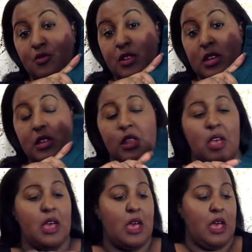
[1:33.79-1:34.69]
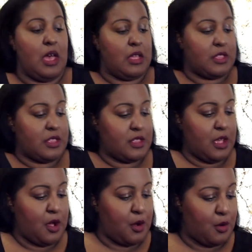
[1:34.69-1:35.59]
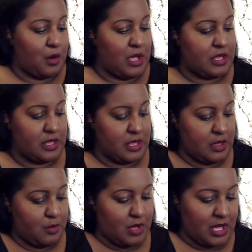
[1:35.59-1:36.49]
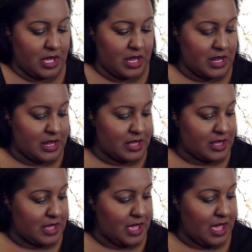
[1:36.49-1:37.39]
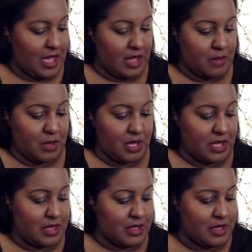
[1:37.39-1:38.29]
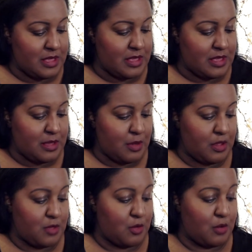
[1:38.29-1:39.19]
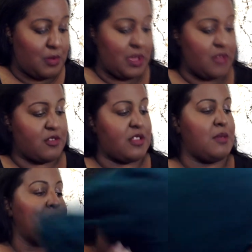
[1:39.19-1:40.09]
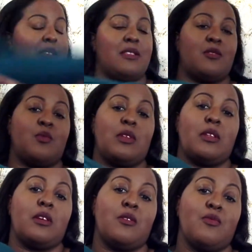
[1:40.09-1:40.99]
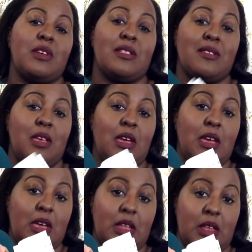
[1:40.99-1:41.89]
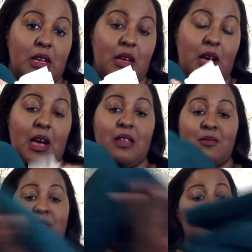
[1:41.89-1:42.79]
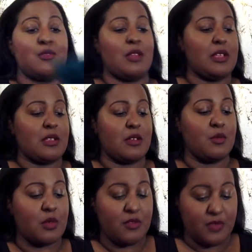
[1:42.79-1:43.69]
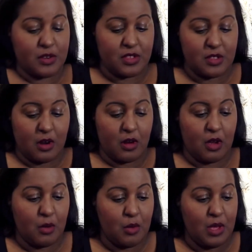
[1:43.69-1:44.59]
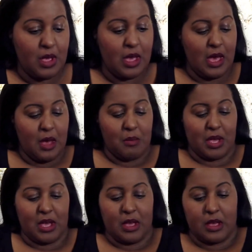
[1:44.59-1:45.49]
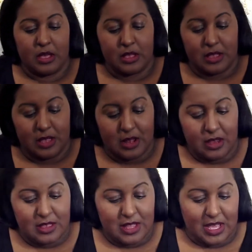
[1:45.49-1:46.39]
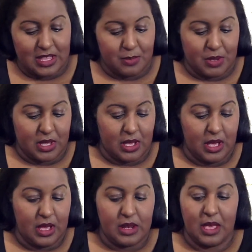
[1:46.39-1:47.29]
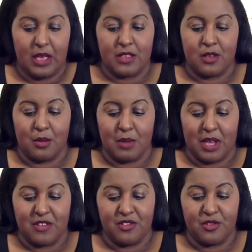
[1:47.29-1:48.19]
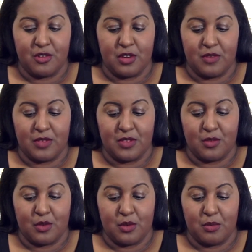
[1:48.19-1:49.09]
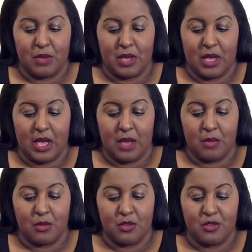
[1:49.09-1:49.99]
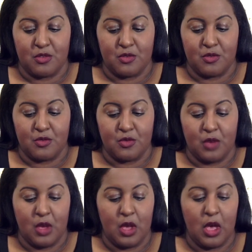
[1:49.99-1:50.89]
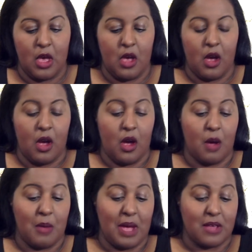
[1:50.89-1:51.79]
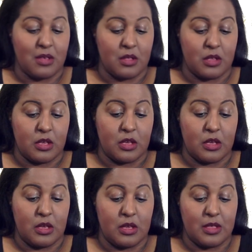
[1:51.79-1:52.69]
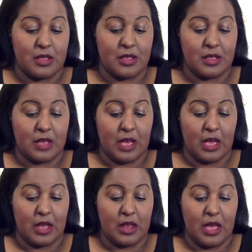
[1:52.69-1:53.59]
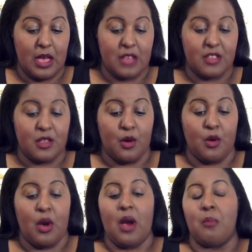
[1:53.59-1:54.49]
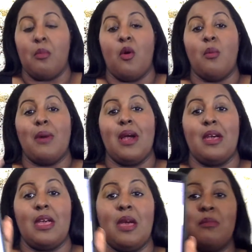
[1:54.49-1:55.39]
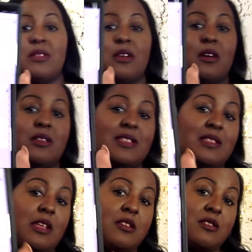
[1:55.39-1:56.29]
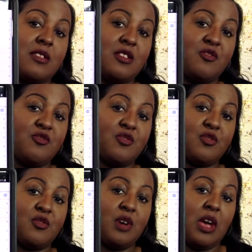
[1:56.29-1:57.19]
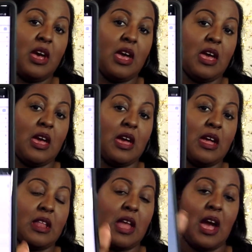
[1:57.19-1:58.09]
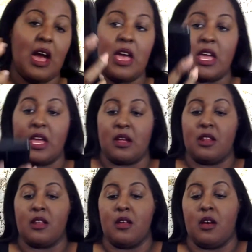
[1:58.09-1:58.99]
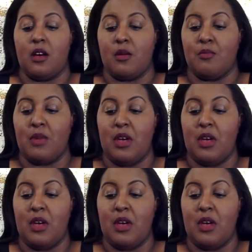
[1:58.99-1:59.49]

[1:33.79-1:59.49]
green. So let's see if we can get it to scan, because this is going to be interesting, because this is one of the reticket items too. So that's a good one to first start out with, because it looks like it's been cut. So I'm not sure if it's going to be able to actually scan. So I'm on my Amazon Seller Central, and I'm